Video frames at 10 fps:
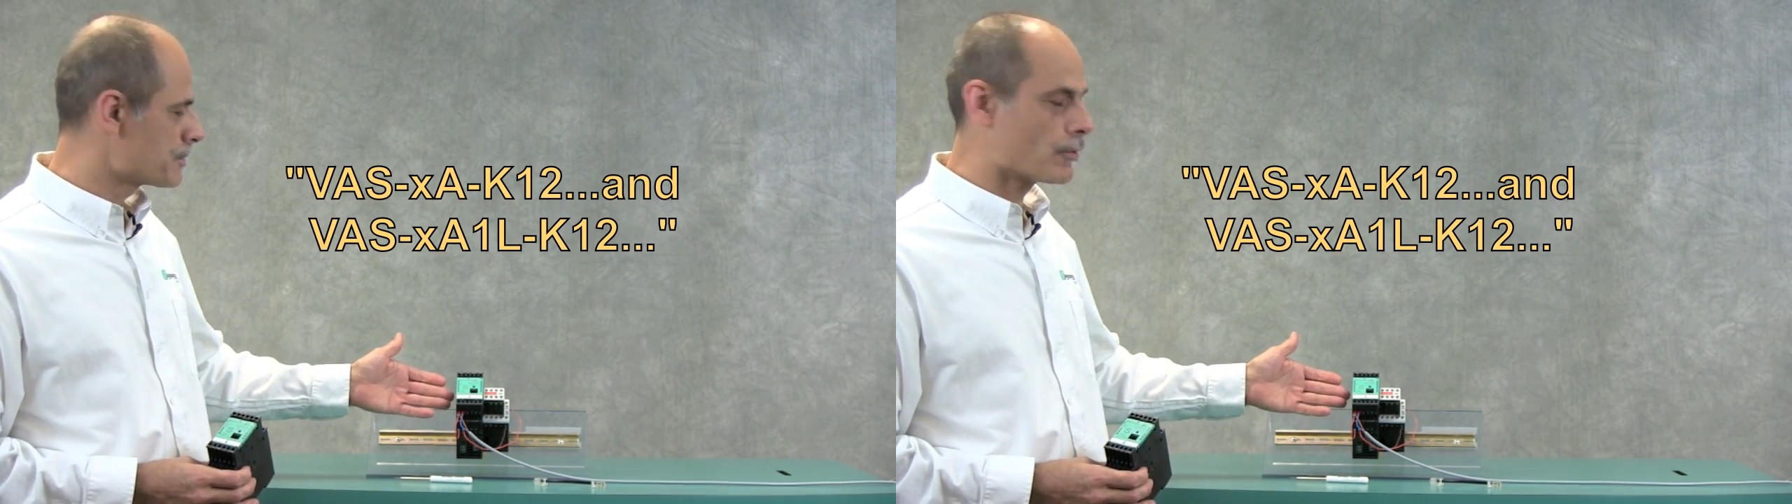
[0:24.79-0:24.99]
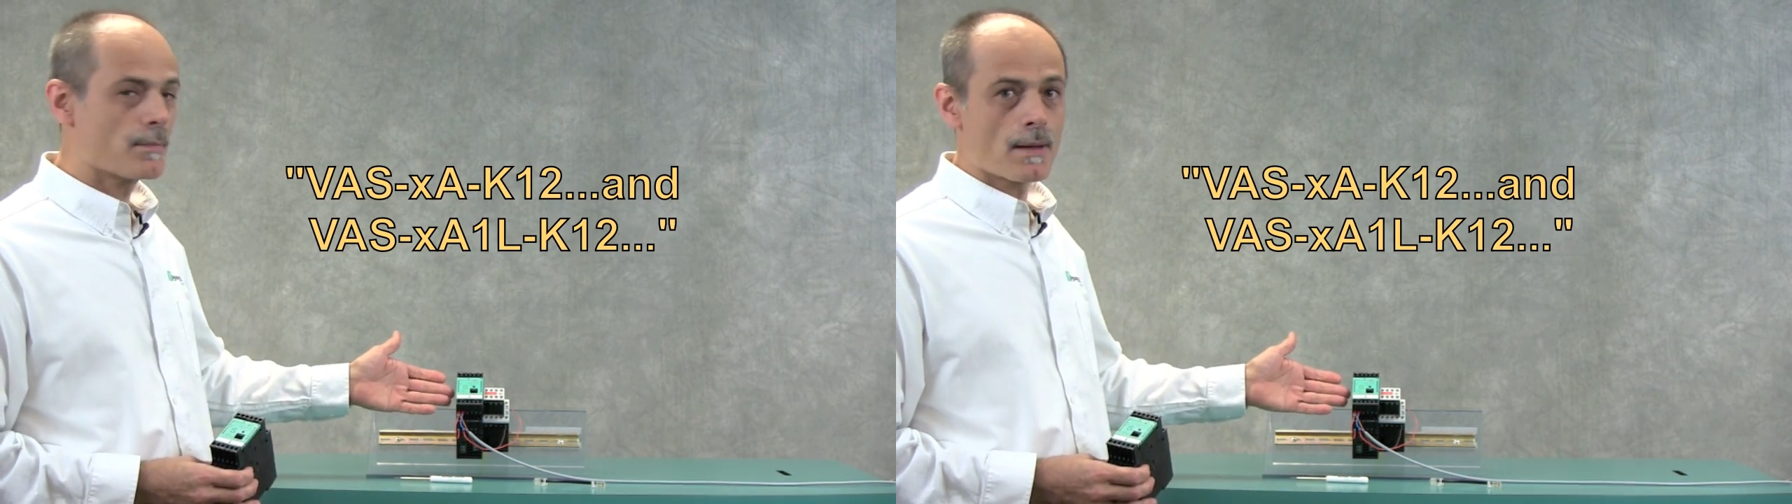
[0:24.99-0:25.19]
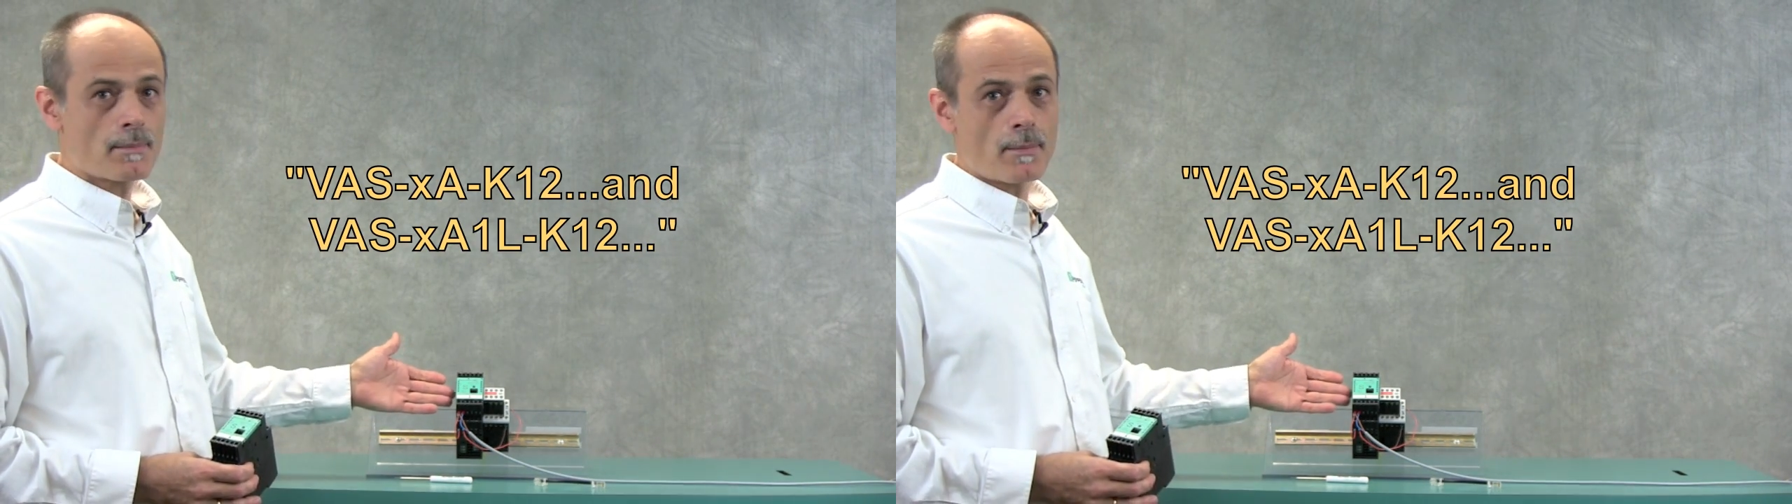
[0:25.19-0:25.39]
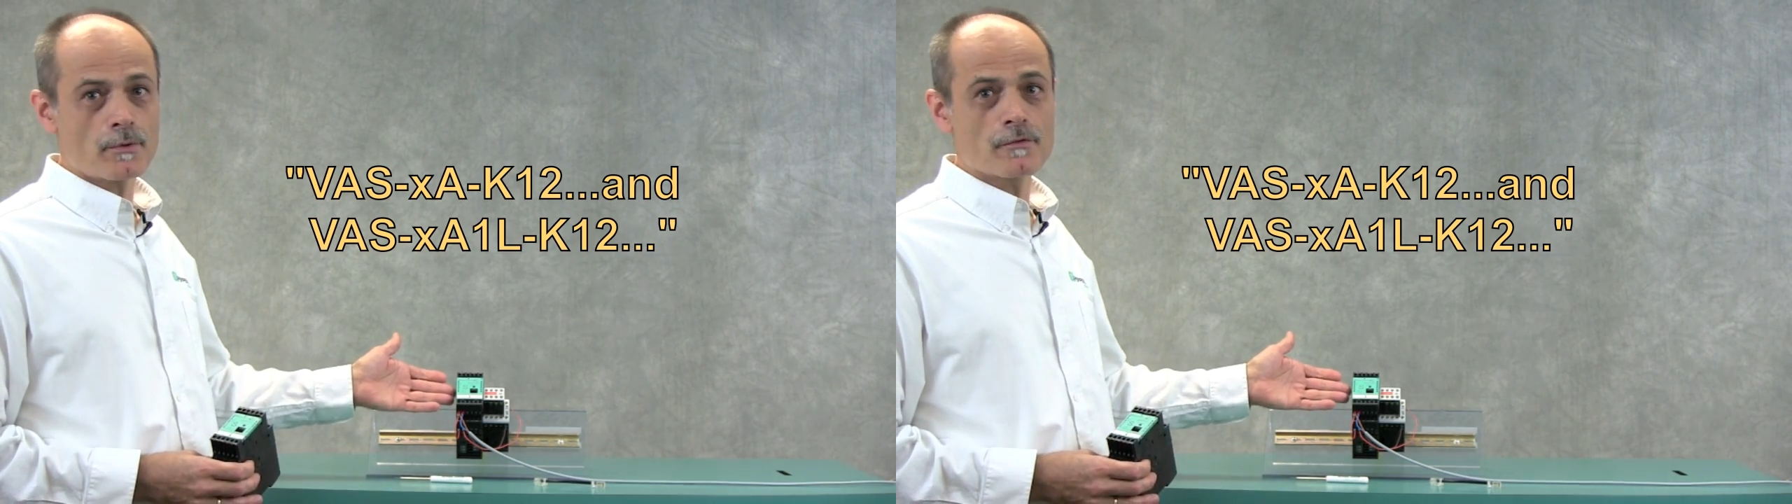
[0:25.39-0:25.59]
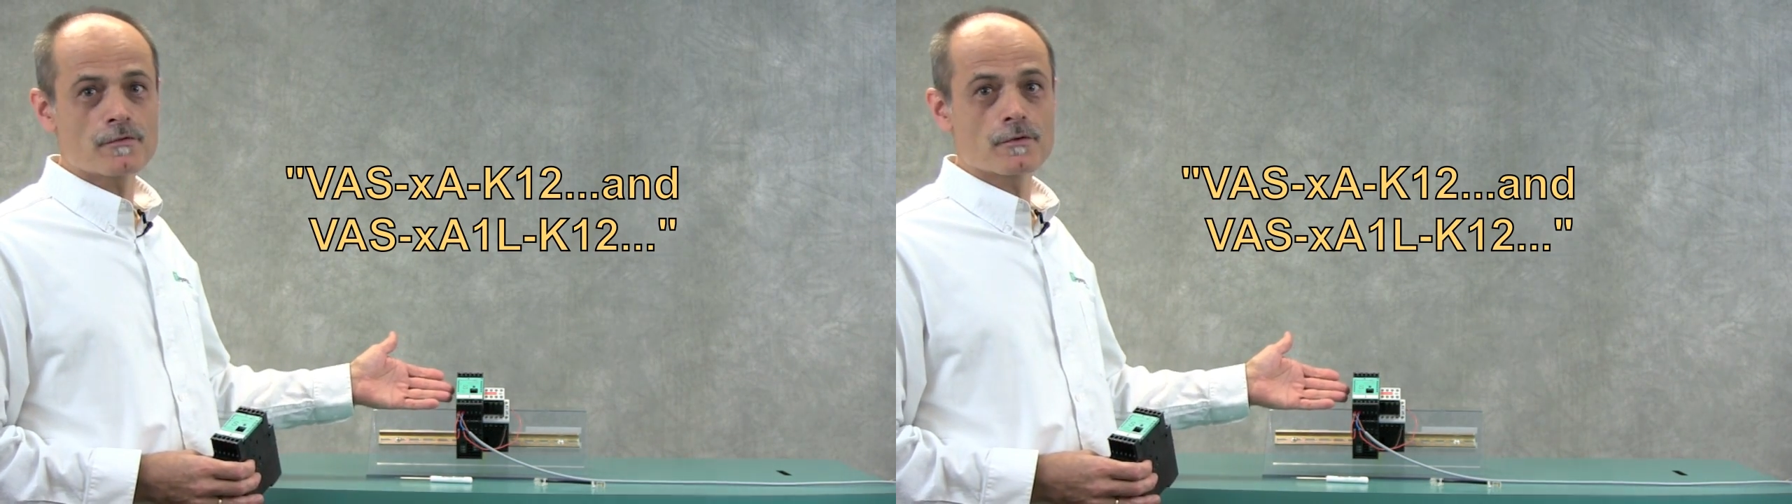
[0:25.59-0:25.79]
sold by
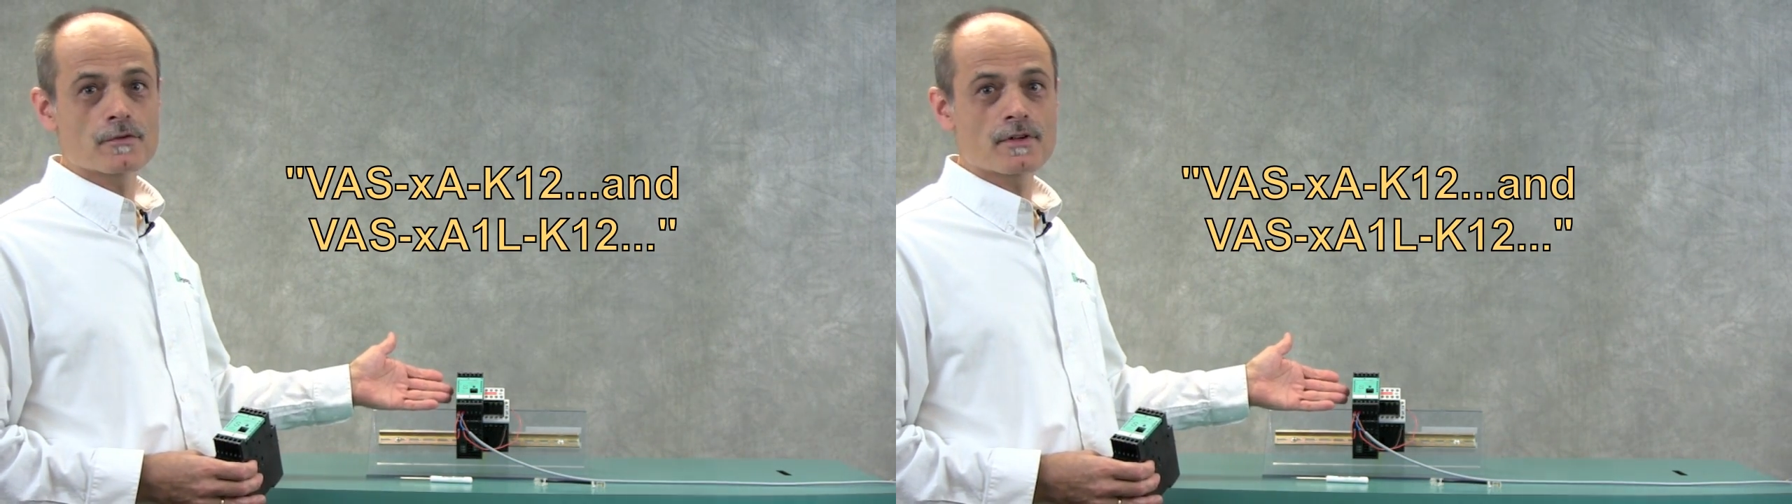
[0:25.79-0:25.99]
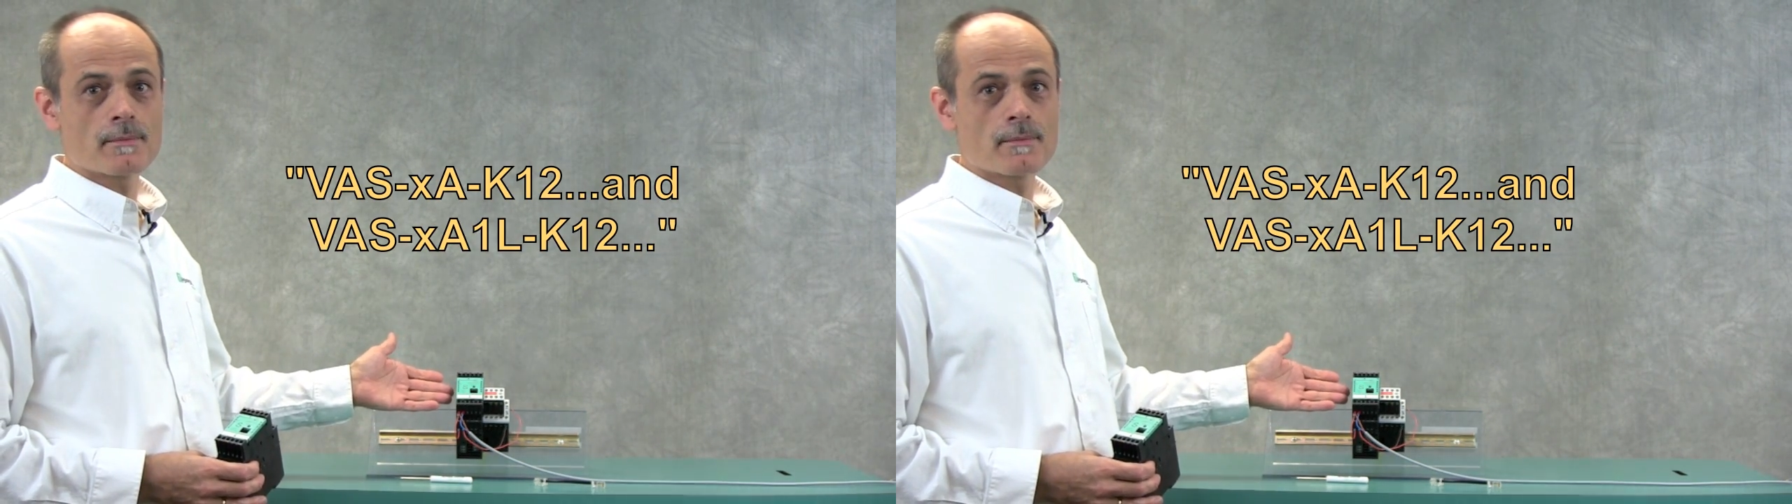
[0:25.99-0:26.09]
Pepper & Fuchs